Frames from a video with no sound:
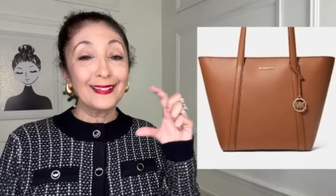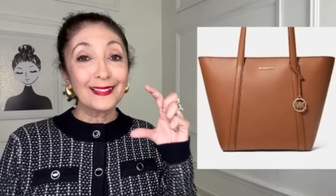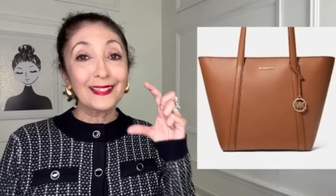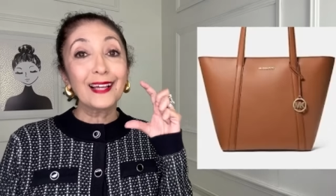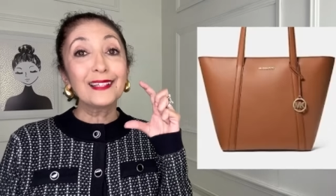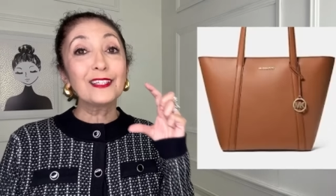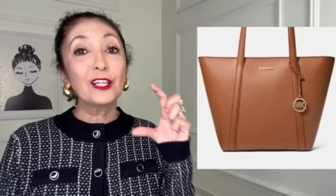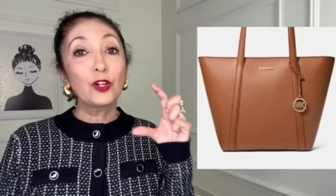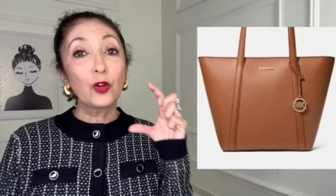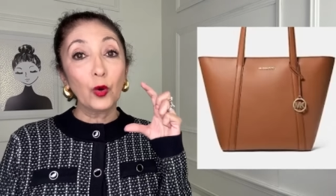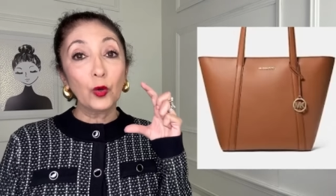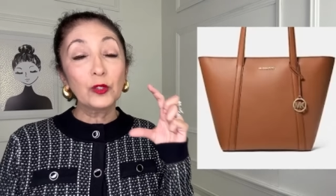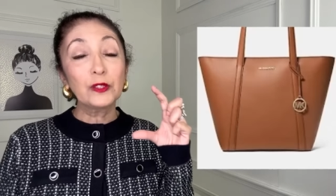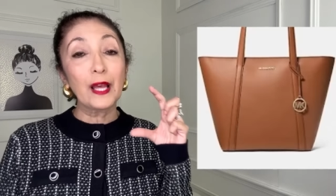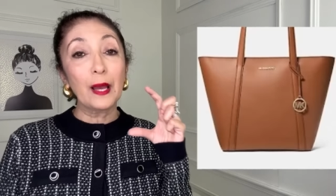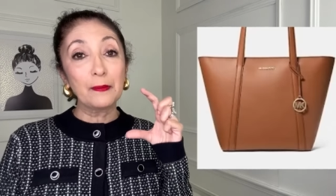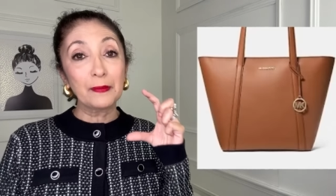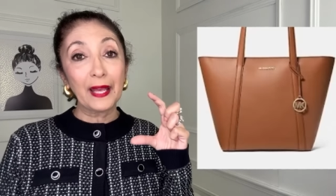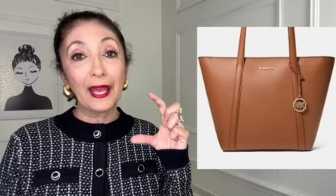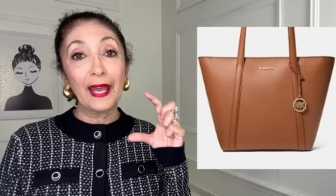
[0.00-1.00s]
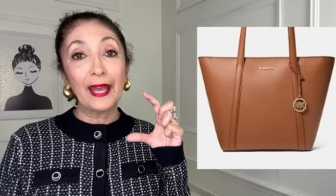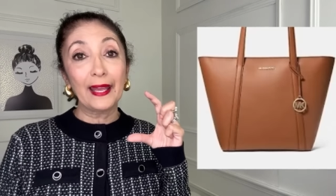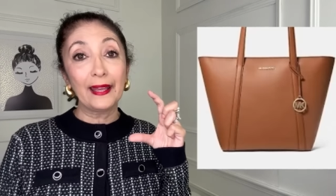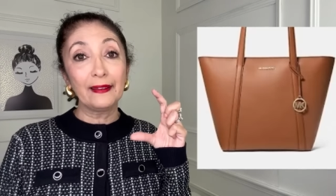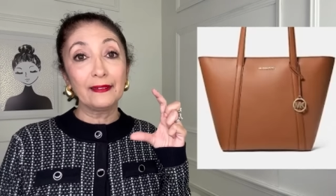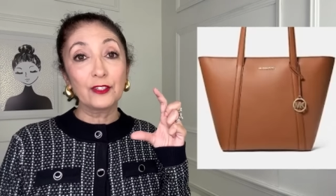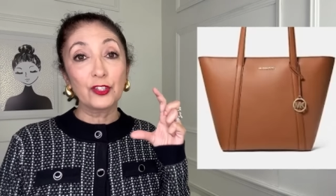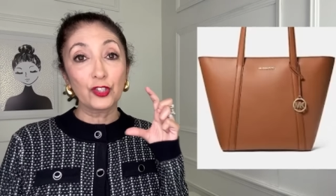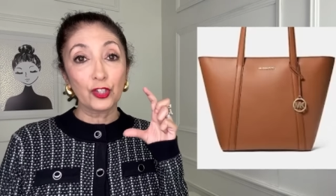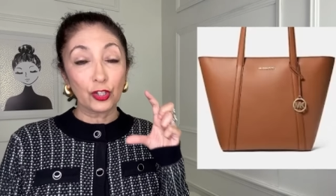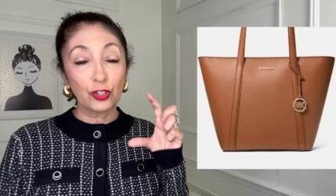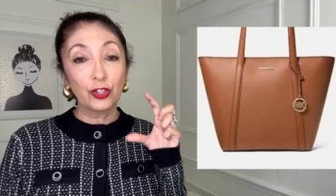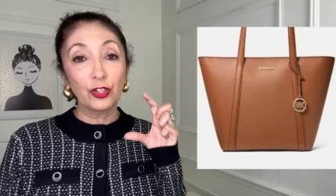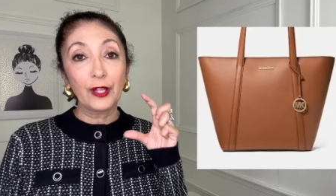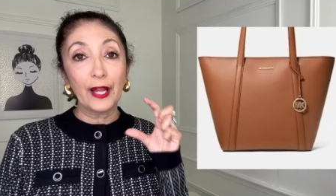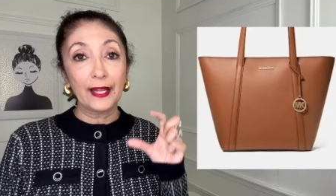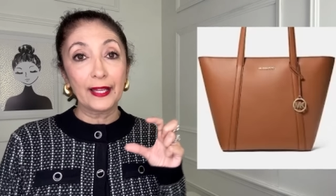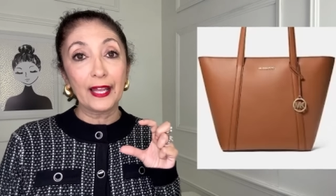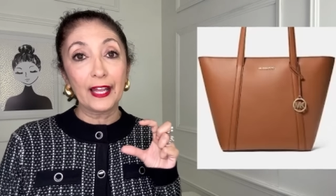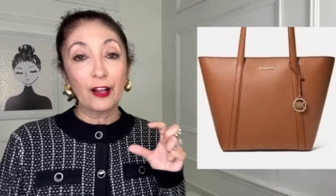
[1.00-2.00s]
got the gold mk circle
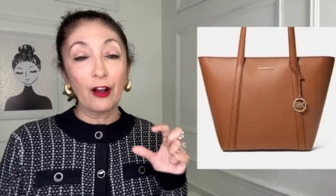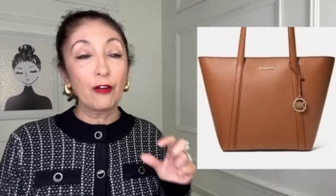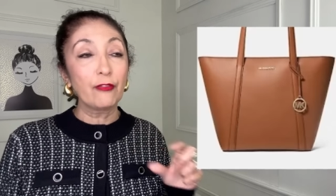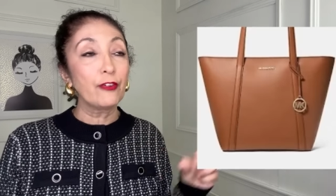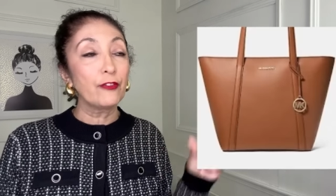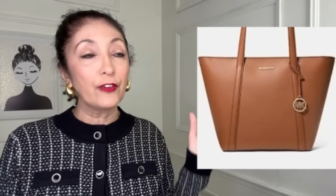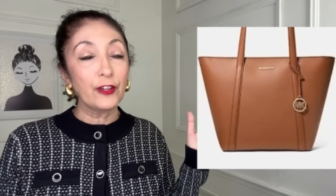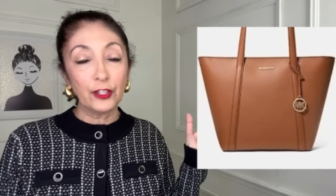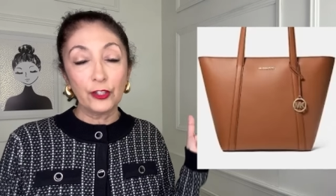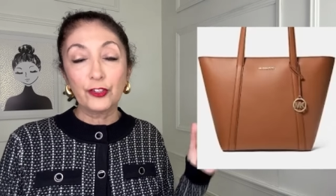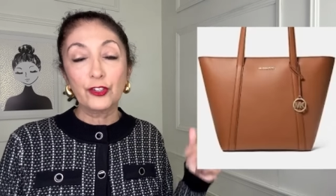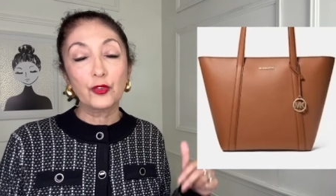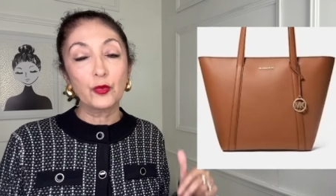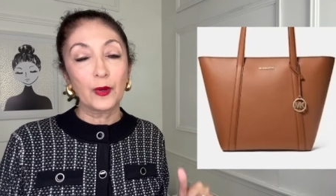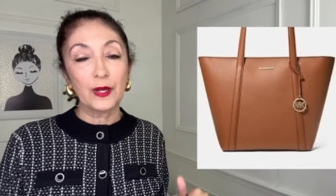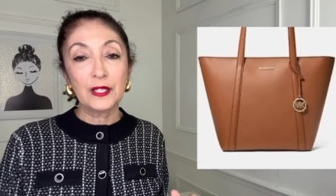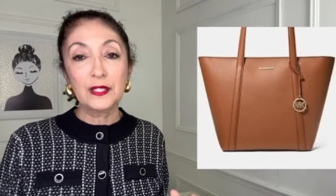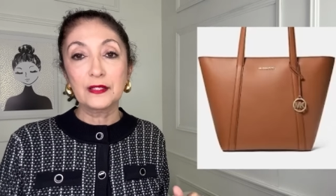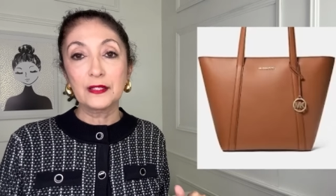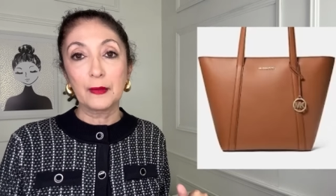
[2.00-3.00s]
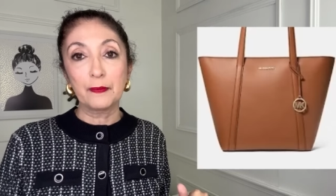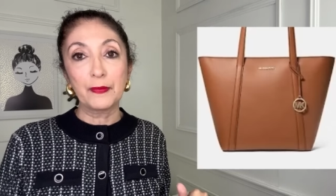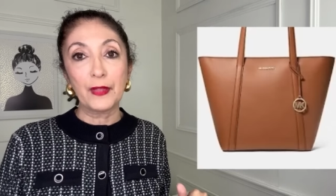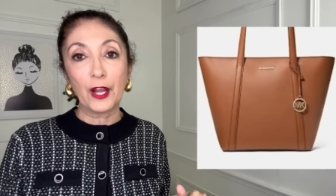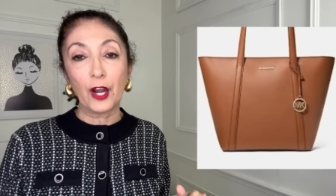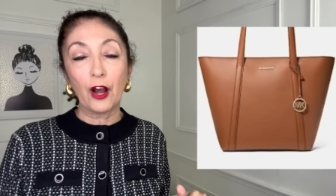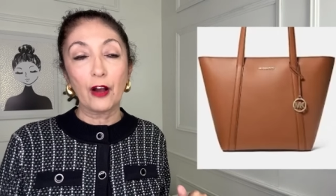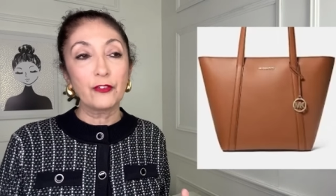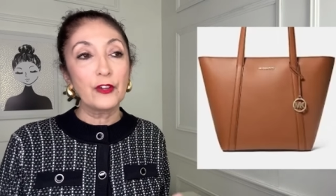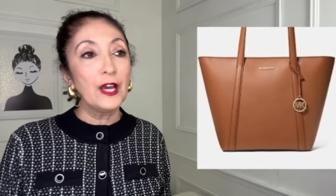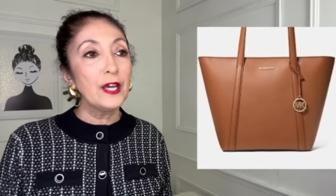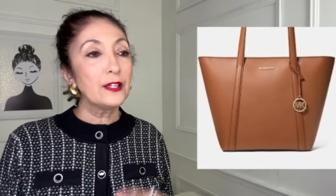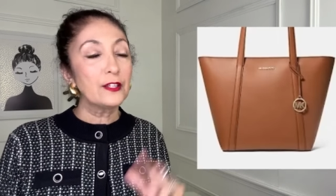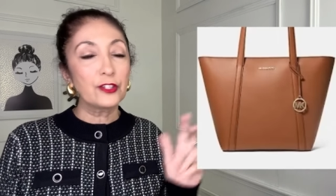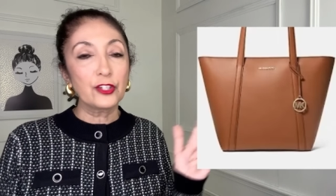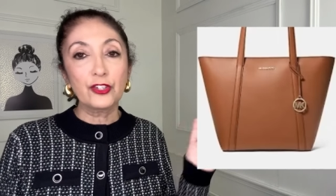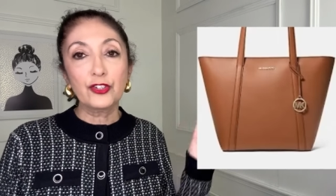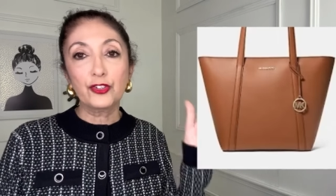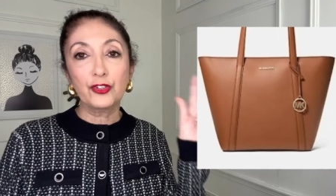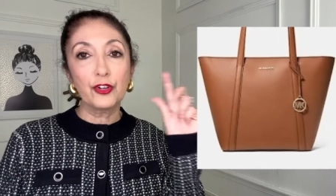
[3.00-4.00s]
hanging off of it you just want to snip that off
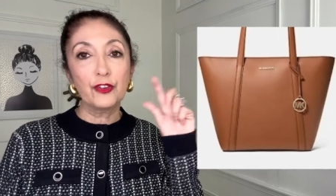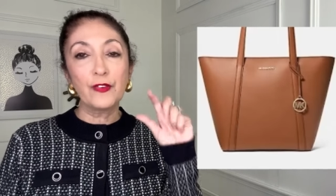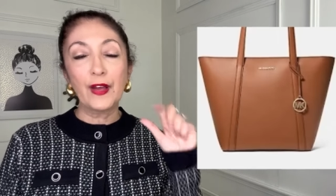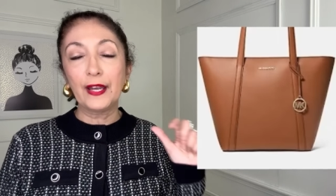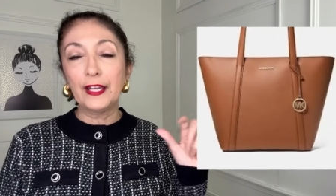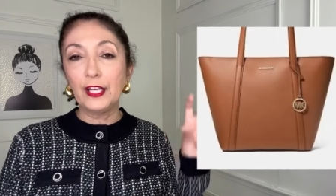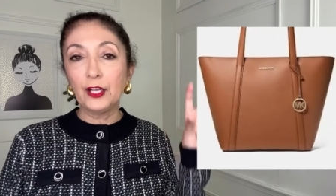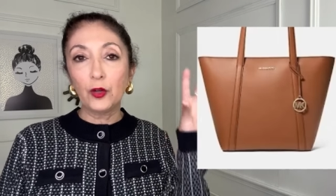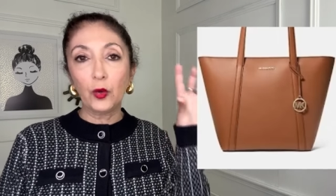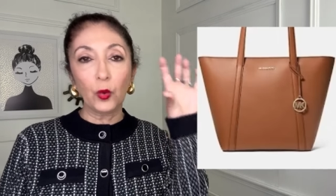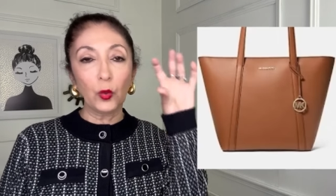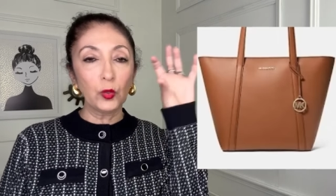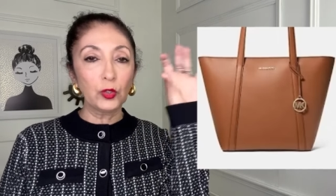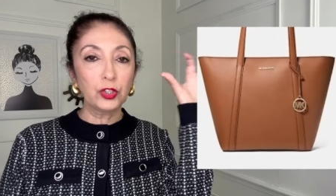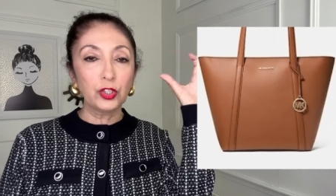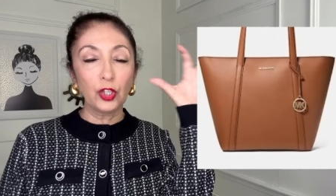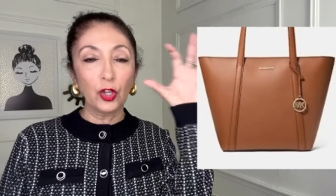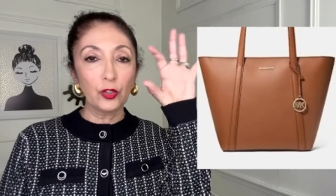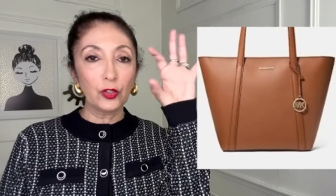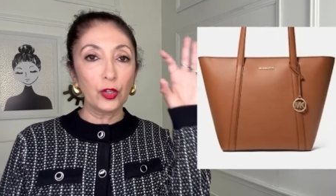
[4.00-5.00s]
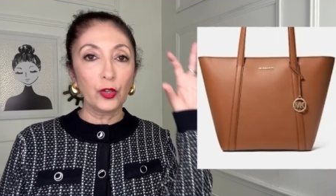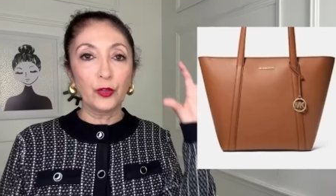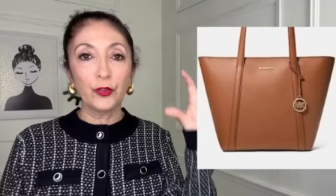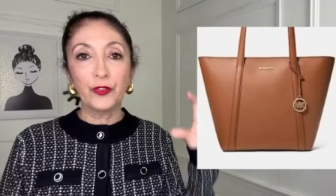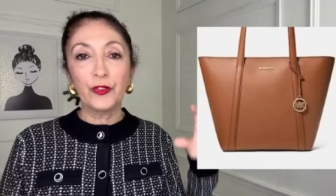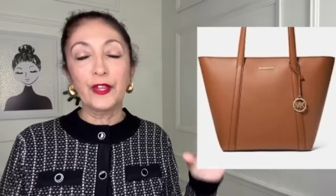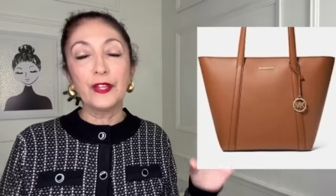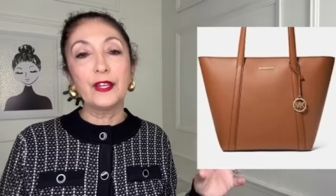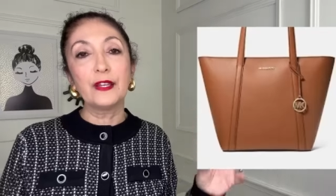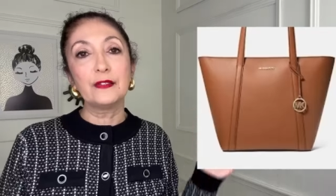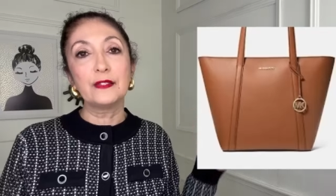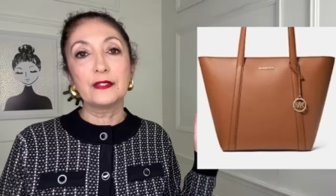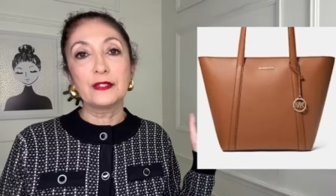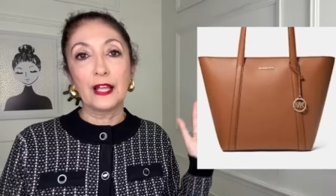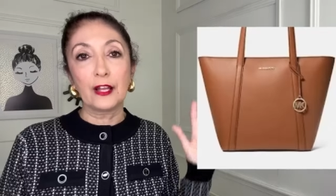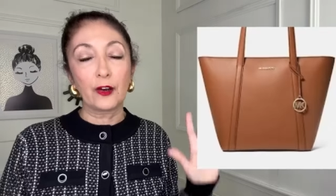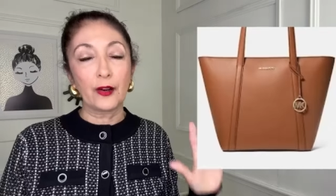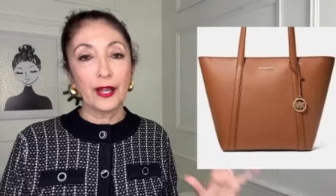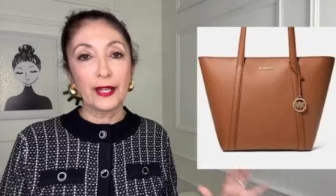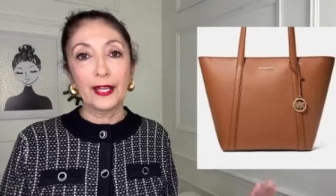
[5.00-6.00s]
this is true of any gold logo thingies
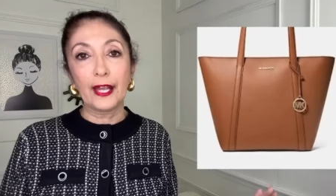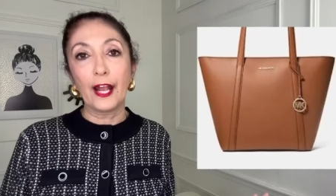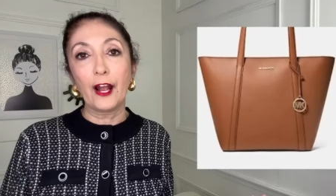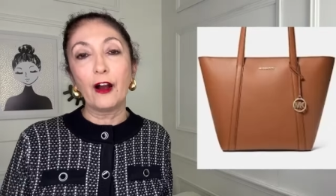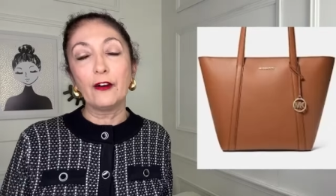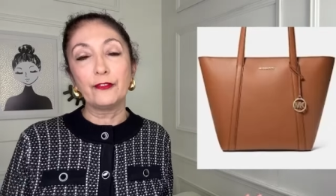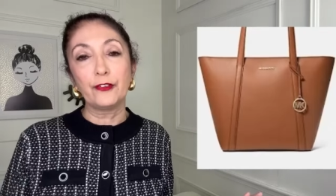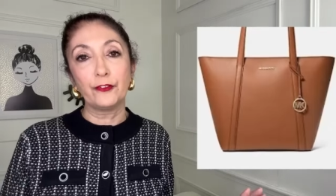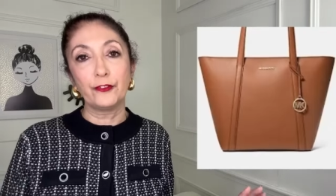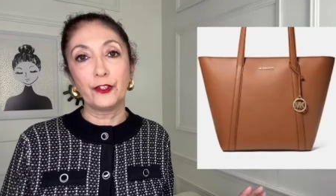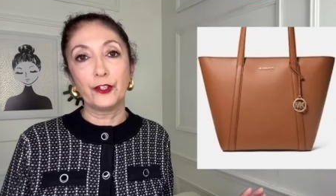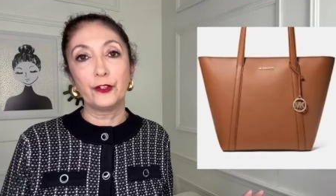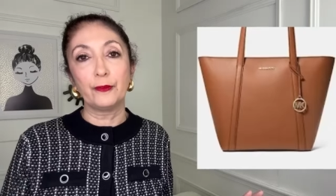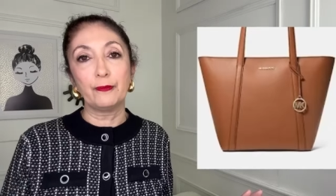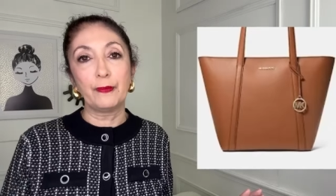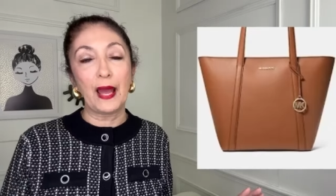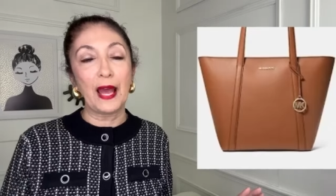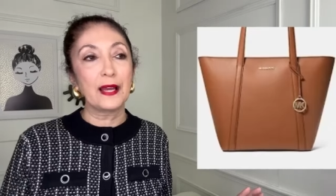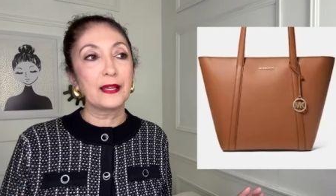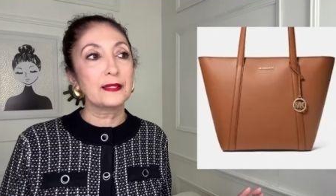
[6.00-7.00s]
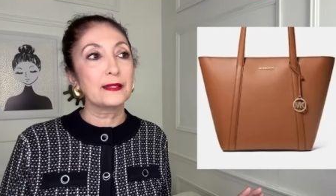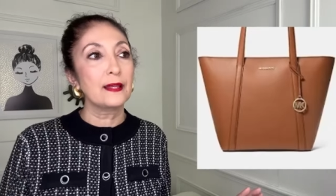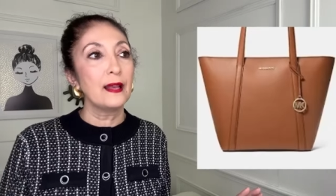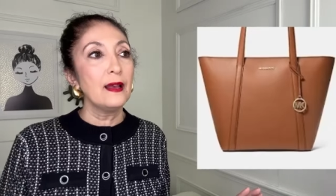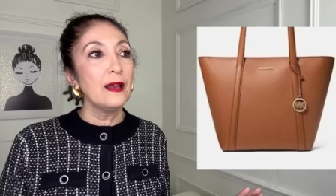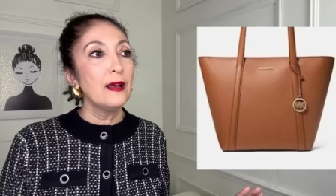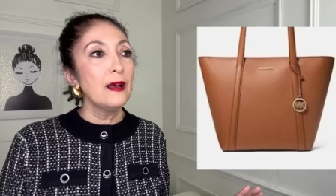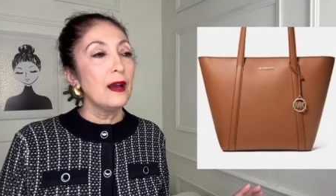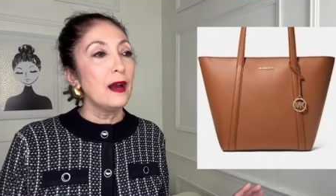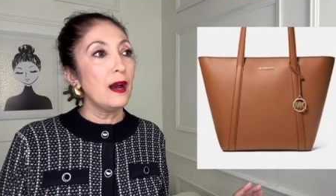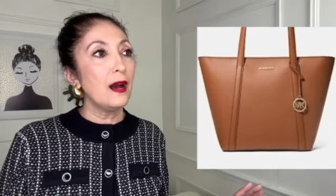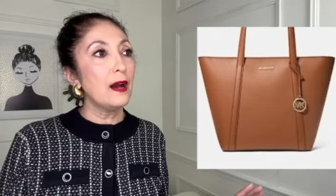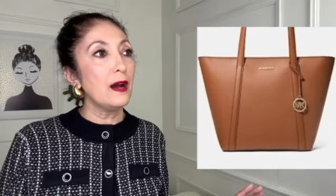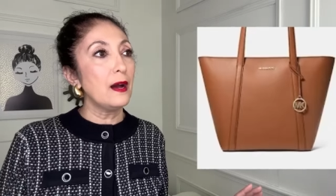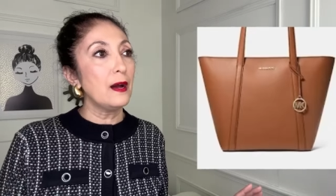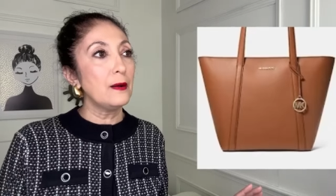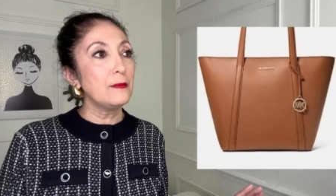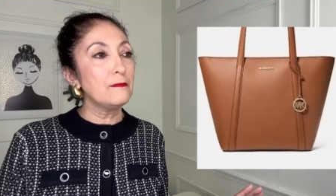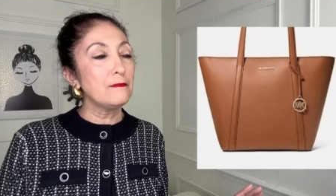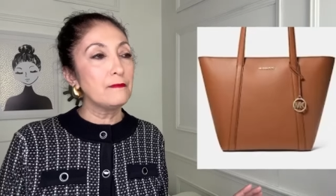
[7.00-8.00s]
that are hanging off of your bags
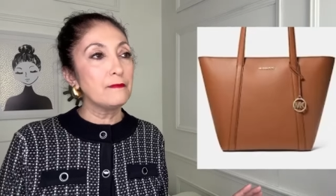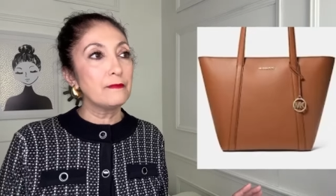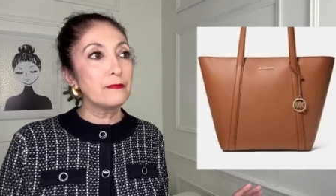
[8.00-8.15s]
um